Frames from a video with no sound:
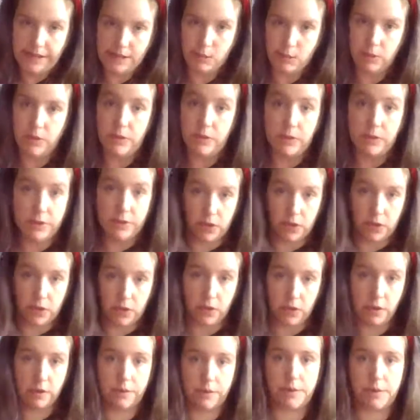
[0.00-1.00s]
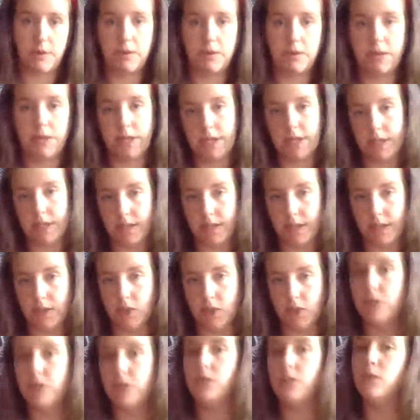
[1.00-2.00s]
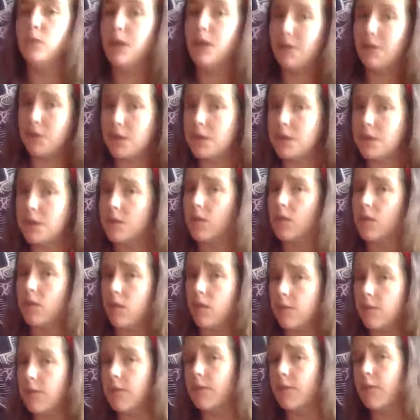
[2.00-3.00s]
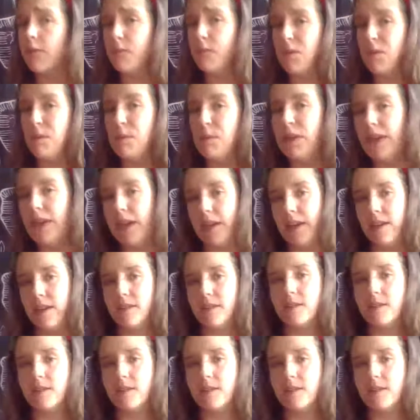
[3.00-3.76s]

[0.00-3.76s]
when you start a 13 intention, you have to start over from the beginning.